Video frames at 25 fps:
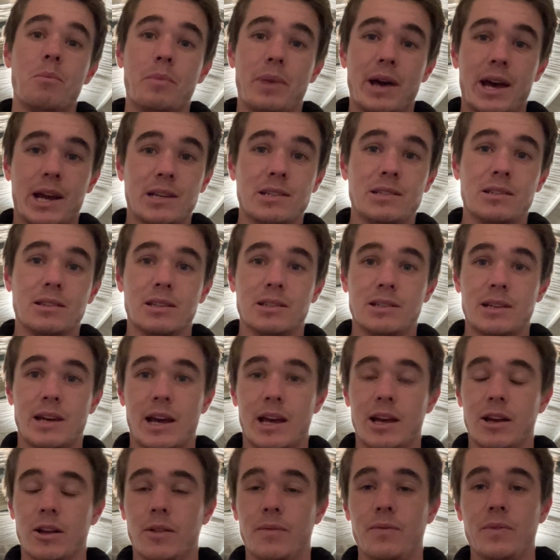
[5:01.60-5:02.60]
back to the
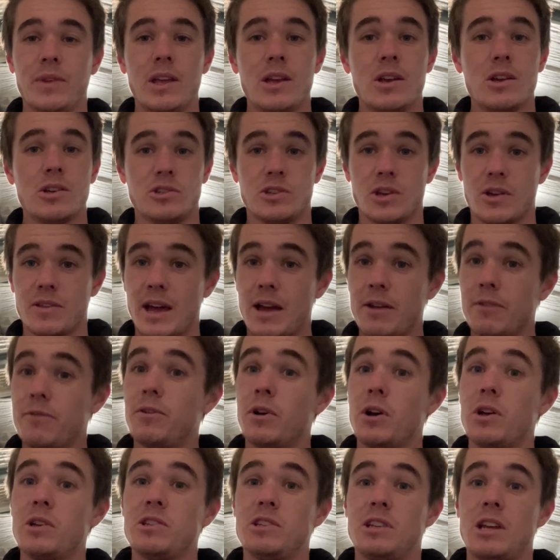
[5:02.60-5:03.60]
tail. So that
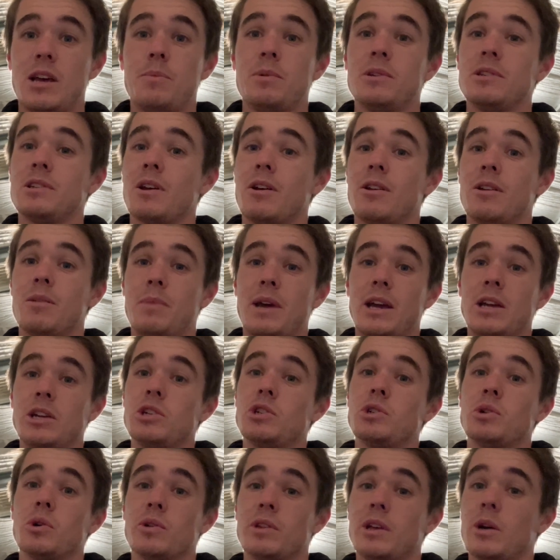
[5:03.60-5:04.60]
first step is going to make
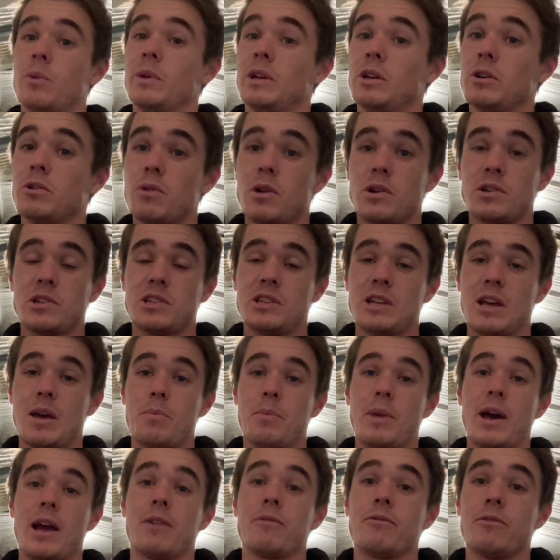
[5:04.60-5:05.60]
sure that we cross step
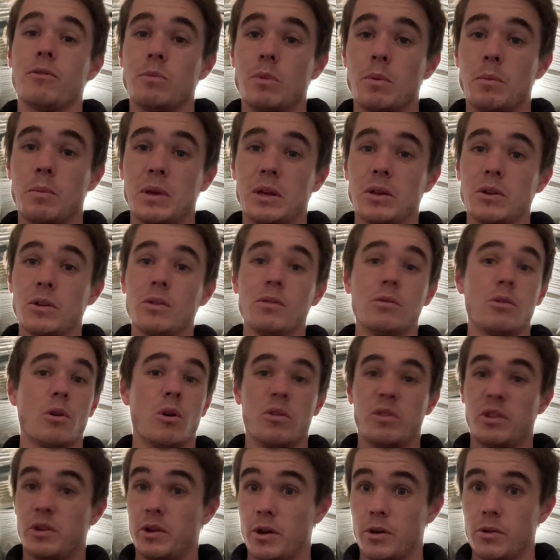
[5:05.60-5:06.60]
back from the middle
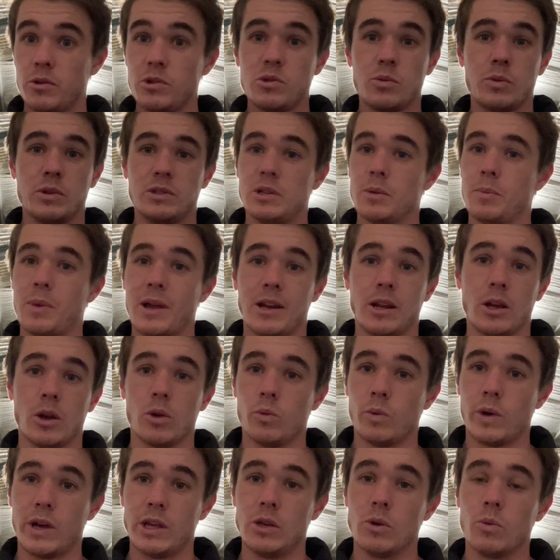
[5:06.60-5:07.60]
or the nose, depending
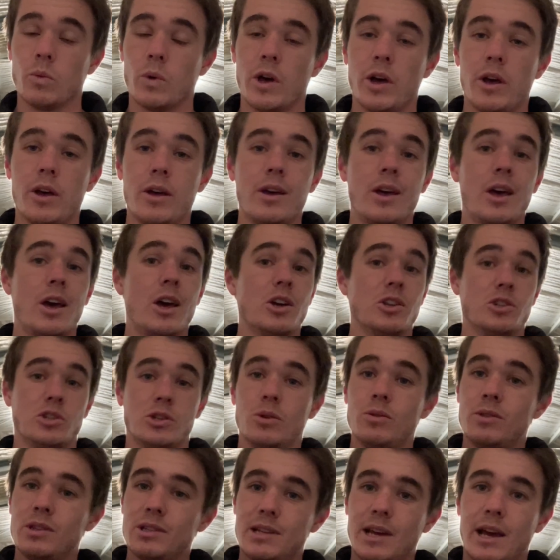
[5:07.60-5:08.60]
on where you were,
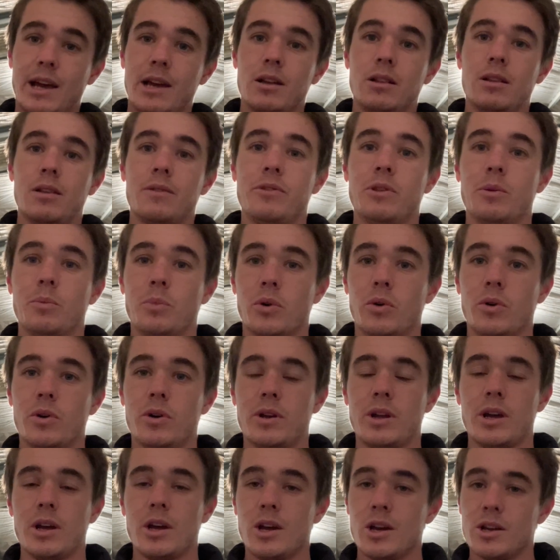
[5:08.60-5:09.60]
to the tail of the
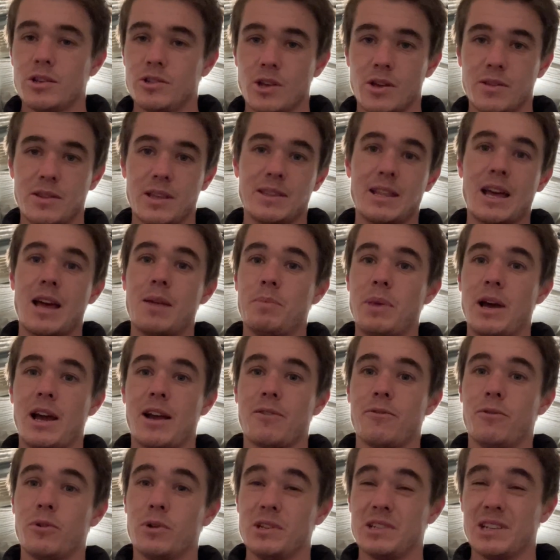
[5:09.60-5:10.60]
board, so that that
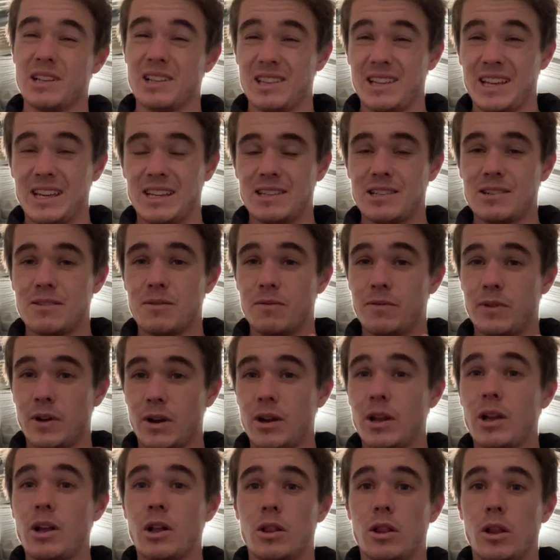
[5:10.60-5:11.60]
back foot is at least
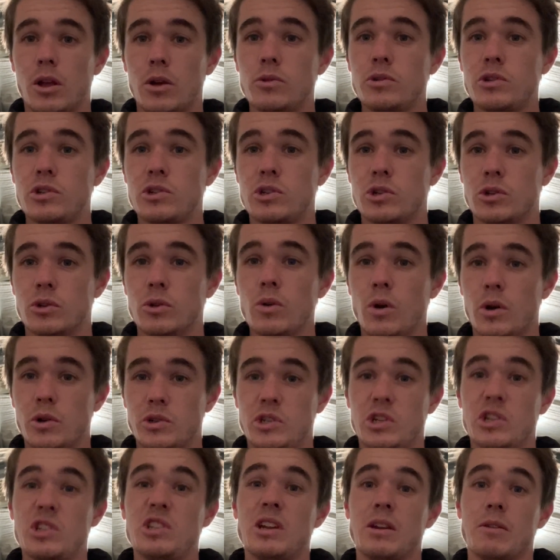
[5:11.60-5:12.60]
very close to or
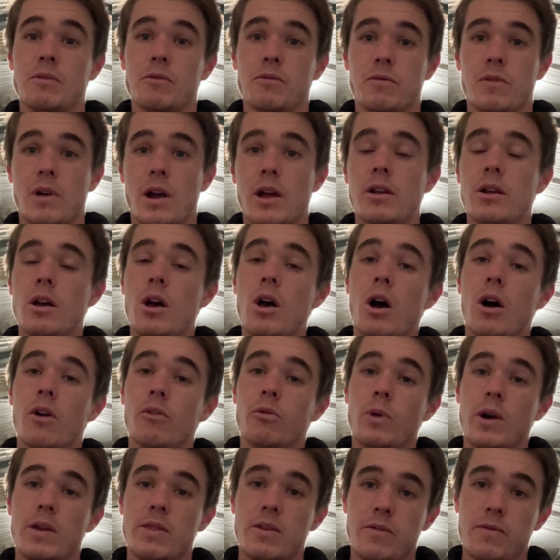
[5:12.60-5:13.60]
just in front
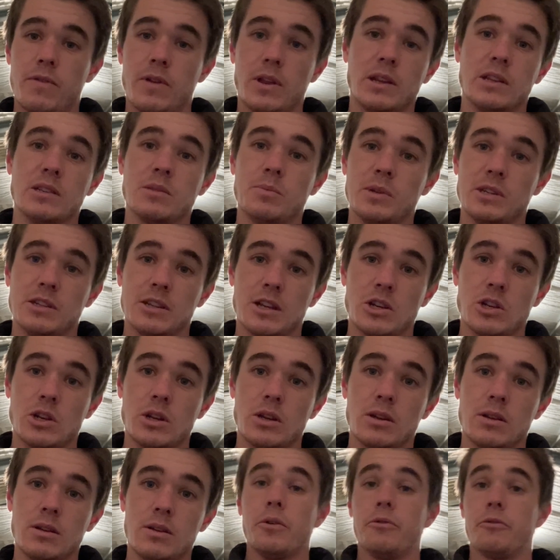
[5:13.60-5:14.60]
of where the fin is
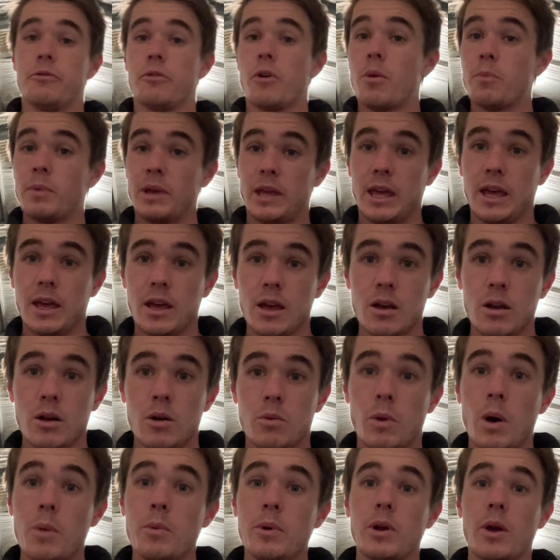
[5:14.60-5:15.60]
positioned. From here,
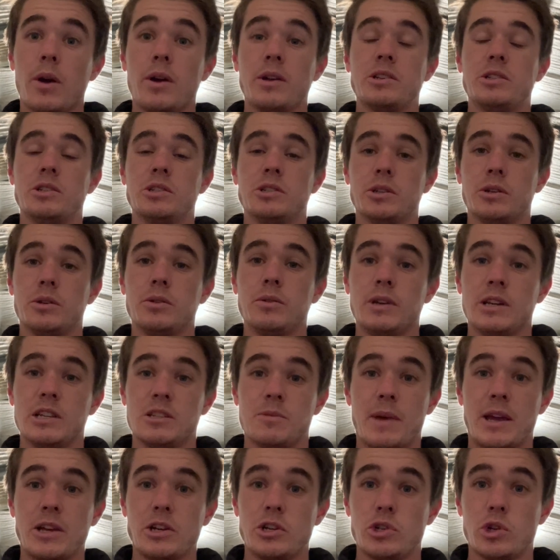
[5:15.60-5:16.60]
what we're going to do is
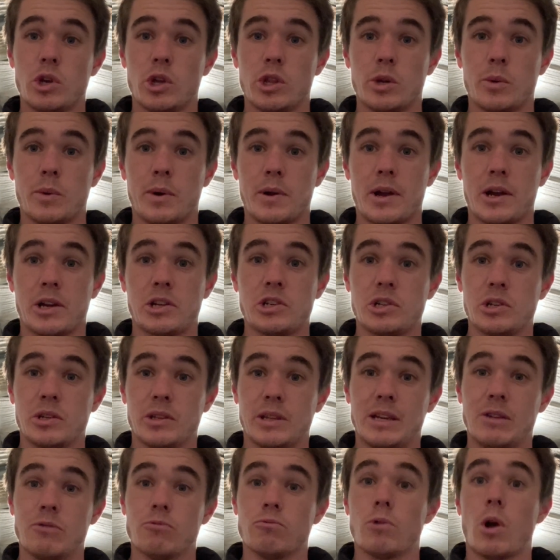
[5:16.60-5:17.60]
make sure that we're
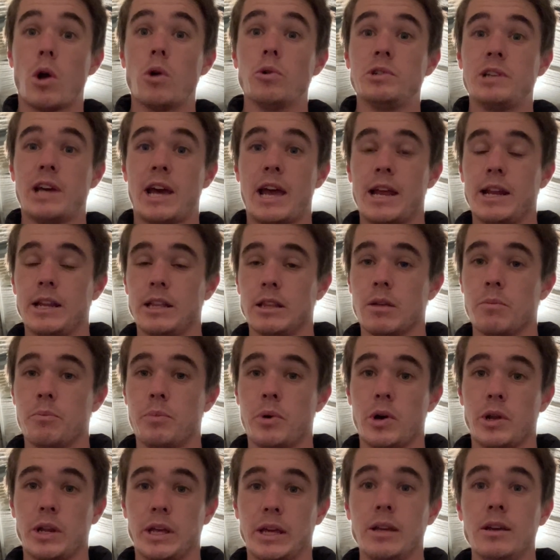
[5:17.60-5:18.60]
actually rotating the
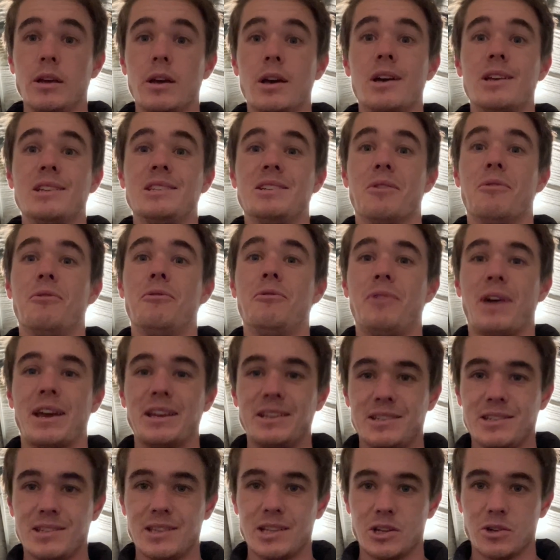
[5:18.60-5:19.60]
body to
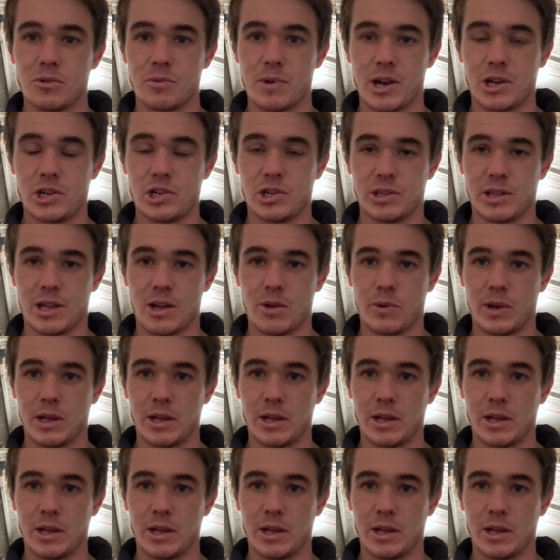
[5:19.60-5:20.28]
face the direction that we're